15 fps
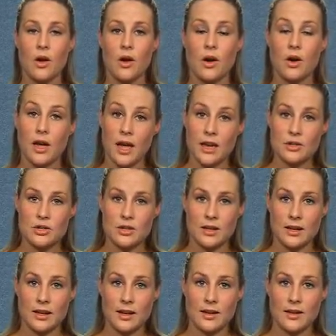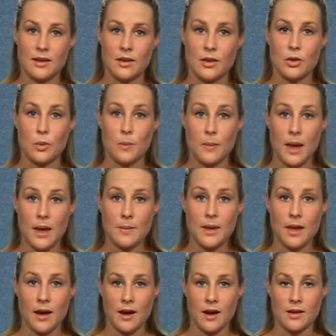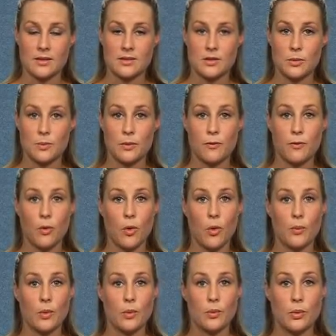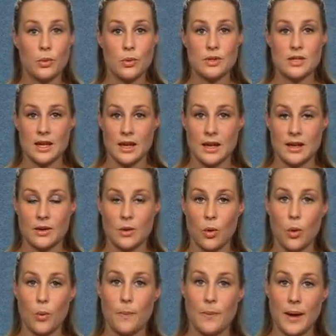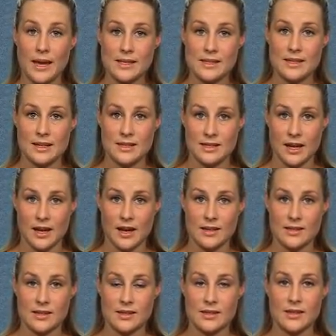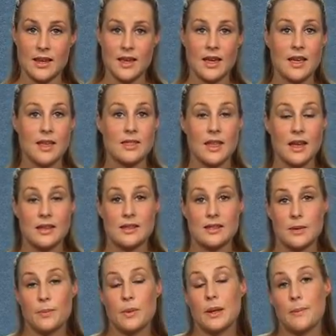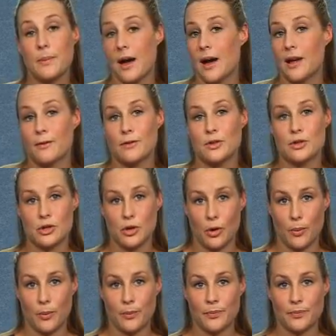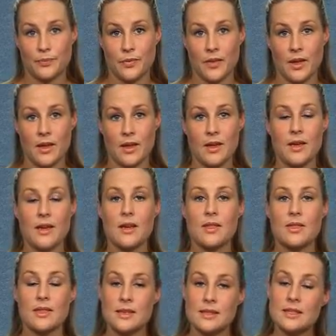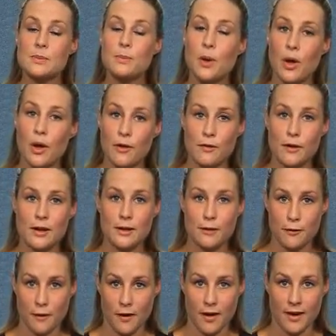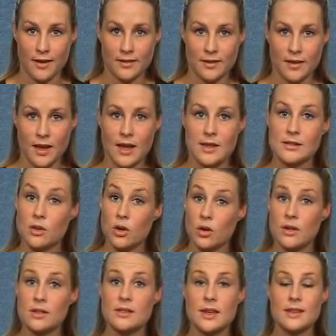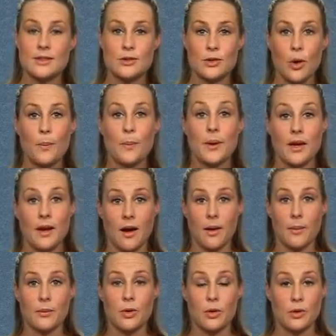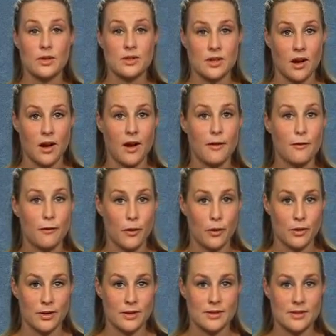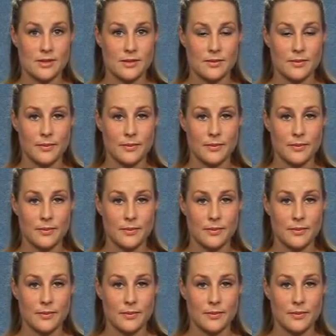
Occasionally, you may be asked to perform routine or basic tasks that are simply part of the job. This is perfectly fine as long as they do not become your entire focus.